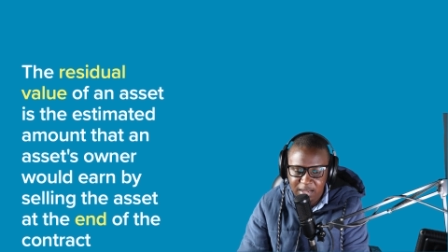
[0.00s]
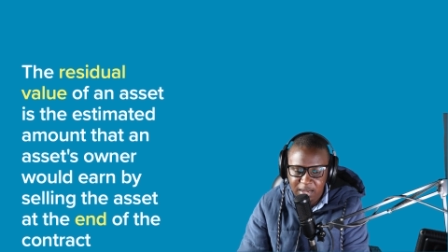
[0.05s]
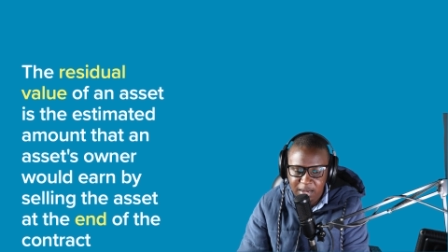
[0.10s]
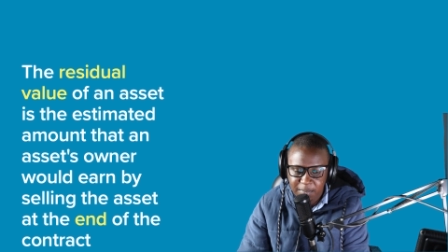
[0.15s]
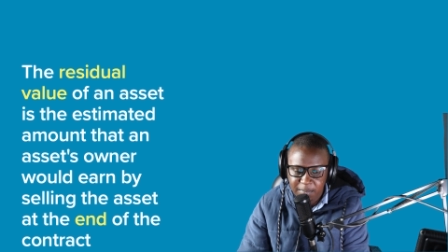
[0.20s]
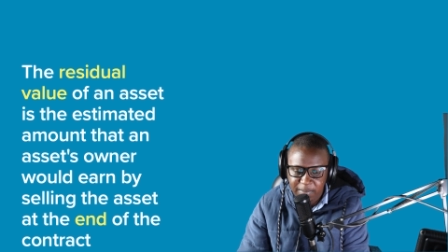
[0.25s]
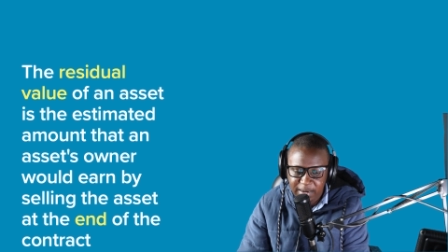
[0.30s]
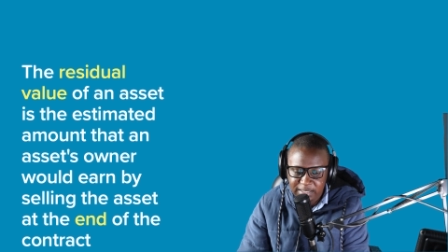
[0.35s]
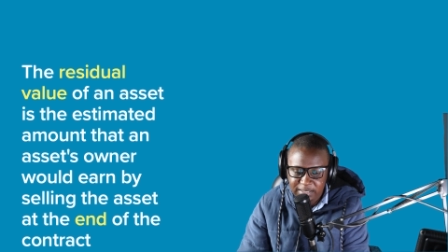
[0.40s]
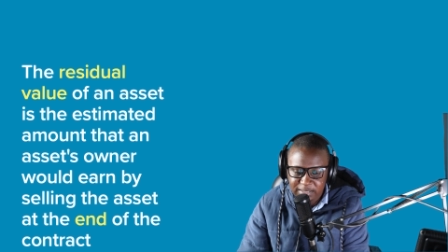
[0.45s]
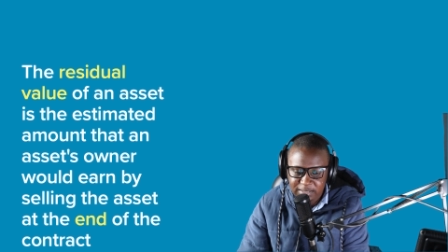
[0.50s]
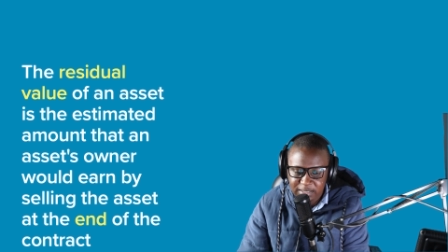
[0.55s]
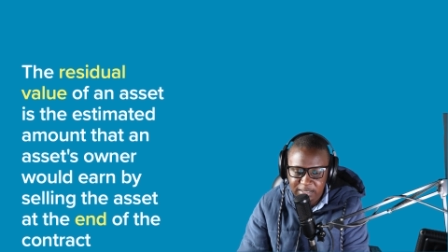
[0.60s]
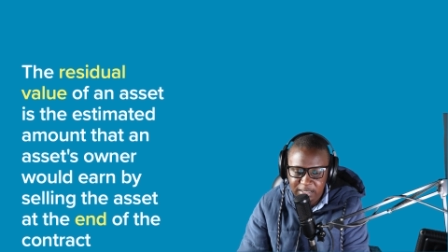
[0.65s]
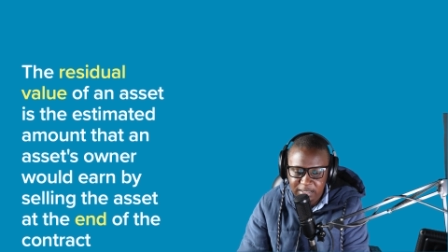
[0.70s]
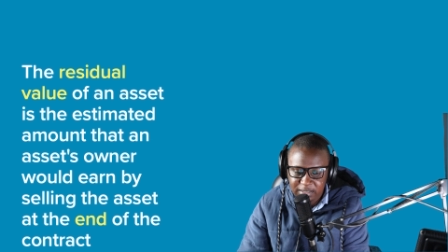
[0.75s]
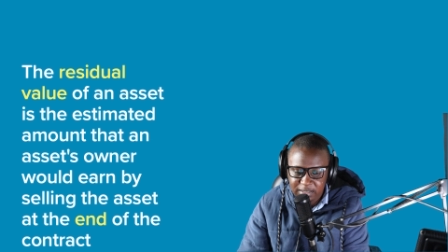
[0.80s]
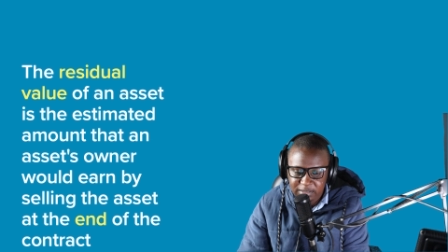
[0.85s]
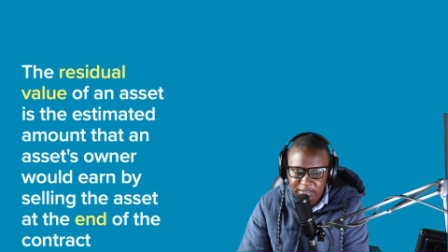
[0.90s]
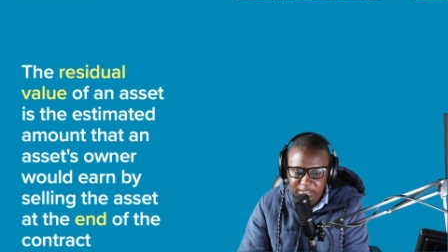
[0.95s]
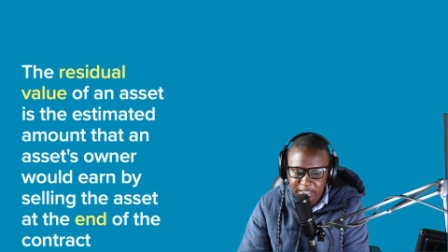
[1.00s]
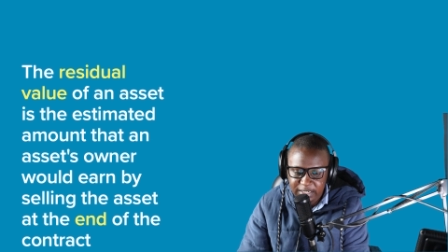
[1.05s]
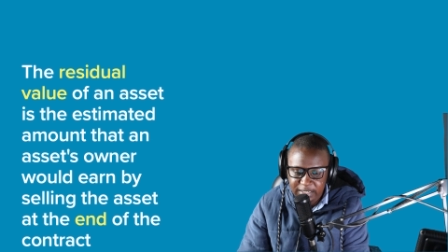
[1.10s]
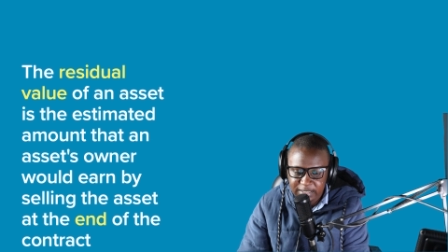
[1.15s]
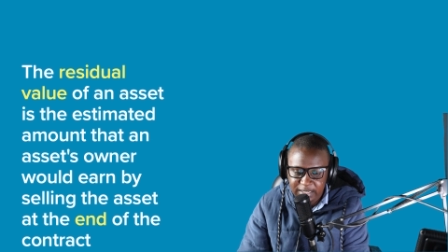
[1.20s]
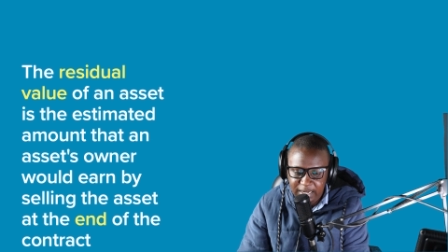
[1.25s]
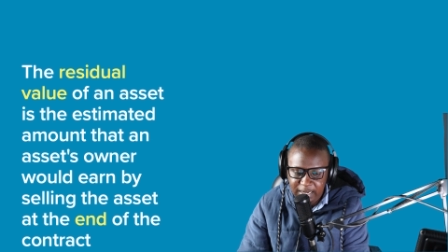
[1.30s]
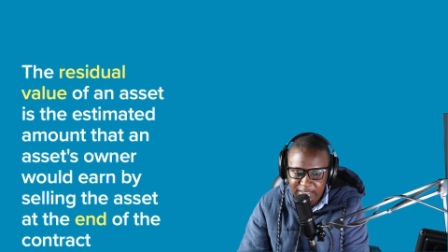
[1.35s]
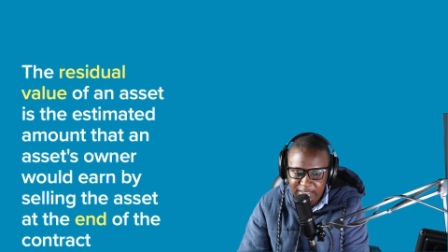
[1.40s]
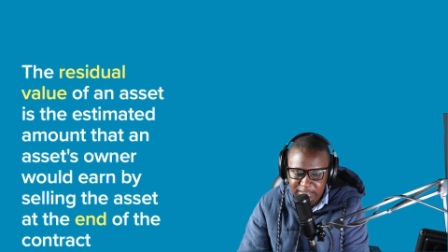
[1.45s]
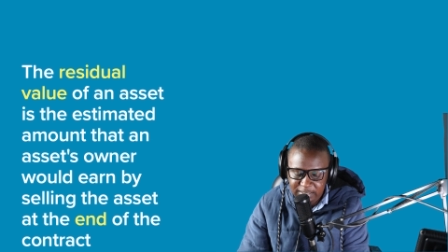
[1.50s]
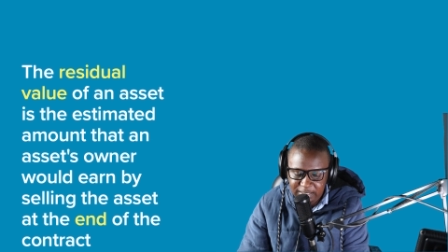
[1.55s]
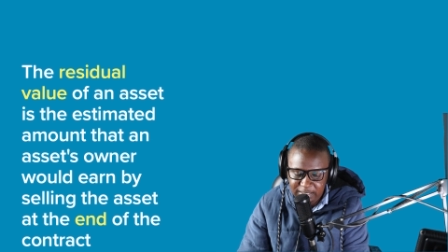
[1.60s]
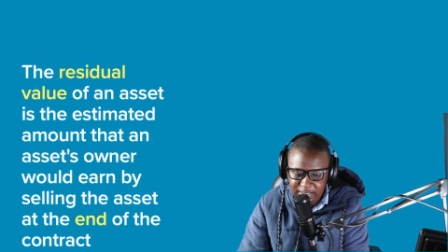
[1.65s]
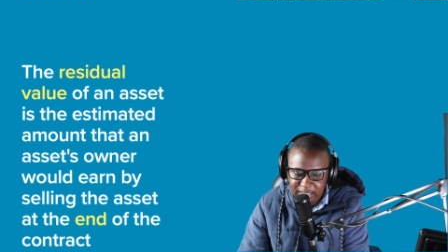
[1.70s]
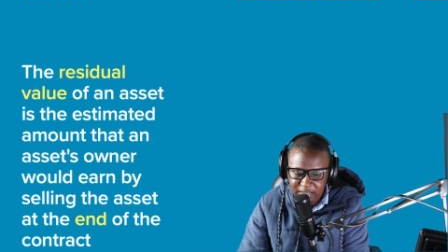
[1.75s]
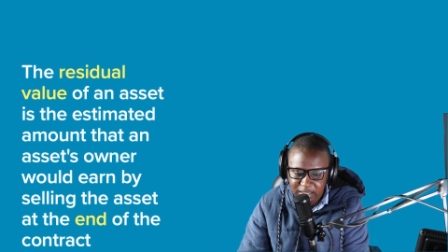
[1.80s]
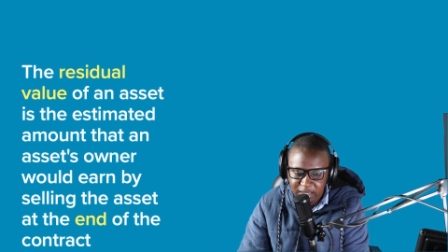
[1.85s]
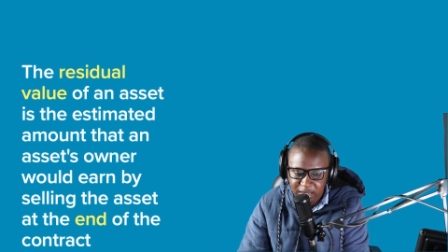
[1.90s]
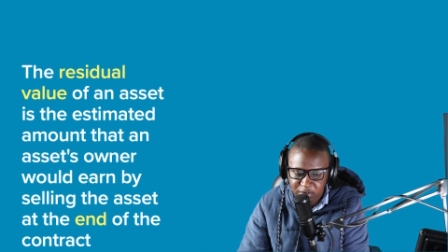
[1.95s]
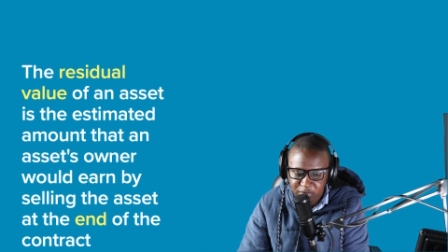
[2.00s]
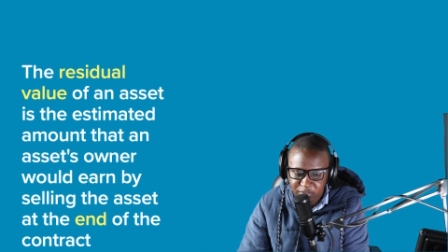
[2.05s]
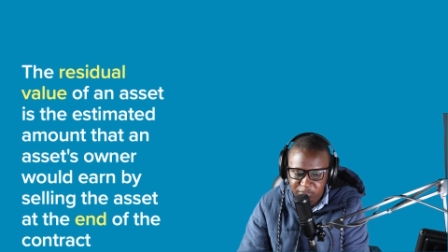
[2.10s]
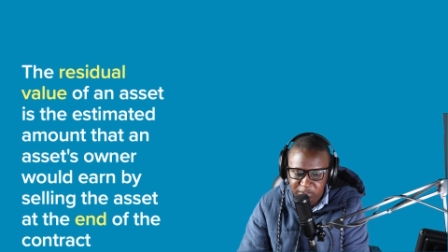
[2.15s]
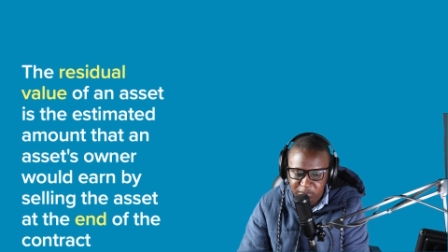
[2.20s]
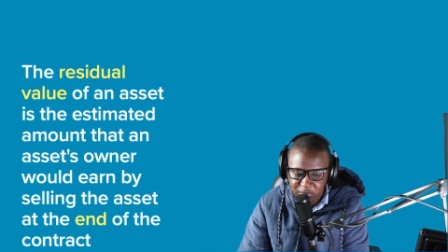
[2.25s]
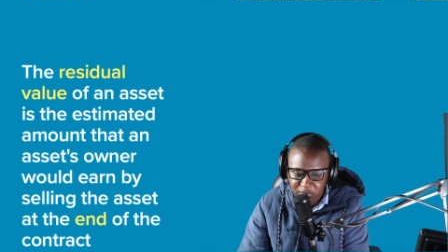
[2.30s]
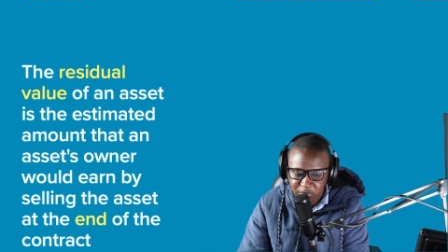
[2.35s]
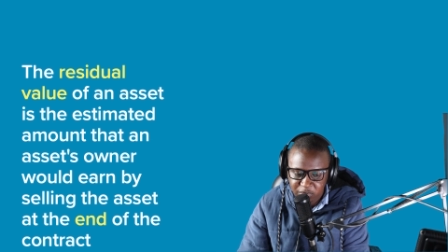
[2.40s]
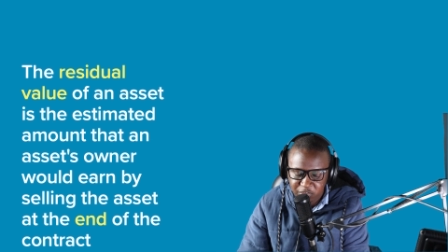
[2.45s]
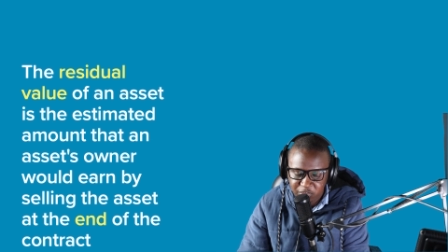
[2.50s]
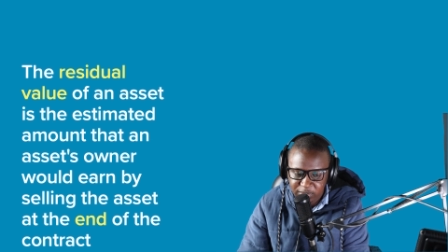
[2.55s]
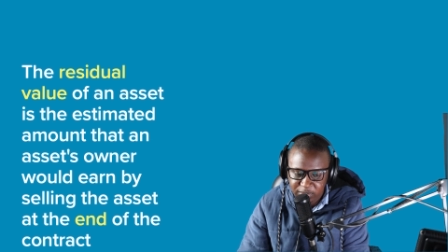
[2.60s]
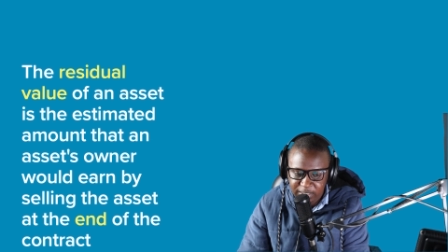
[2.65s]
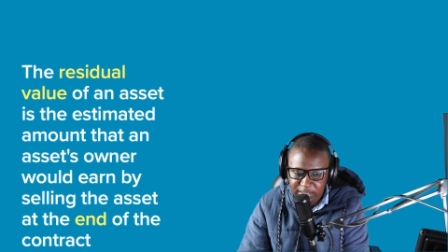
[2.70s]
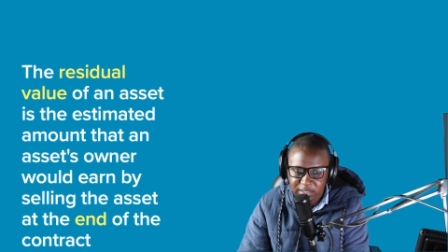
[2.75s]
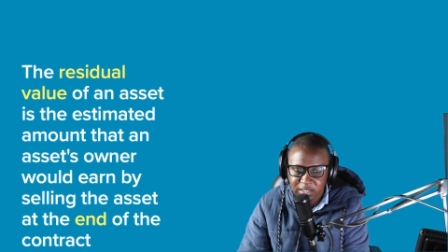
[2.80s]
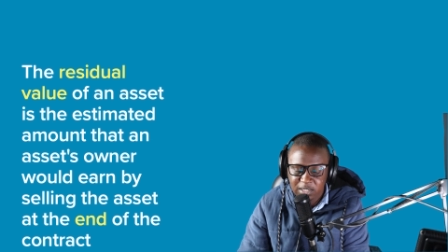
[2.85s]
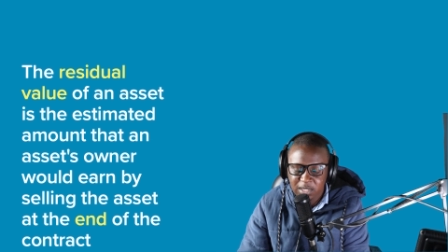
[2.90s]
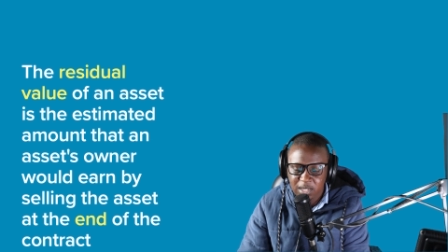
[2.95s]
by selling the asset at the end of the contract.